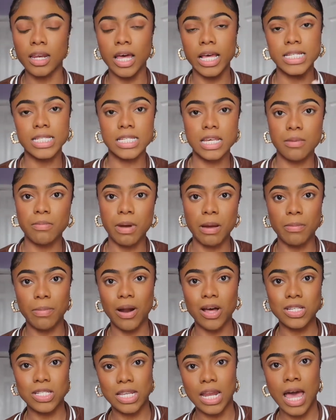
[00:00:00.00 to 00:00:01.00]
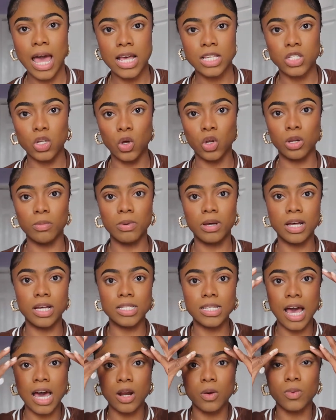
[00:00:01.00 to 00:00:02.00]
I set my brows last, only because
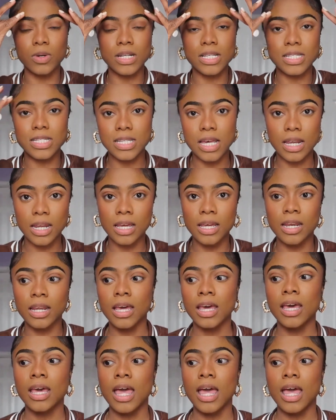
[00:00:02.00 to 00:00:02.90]
I don't want to set it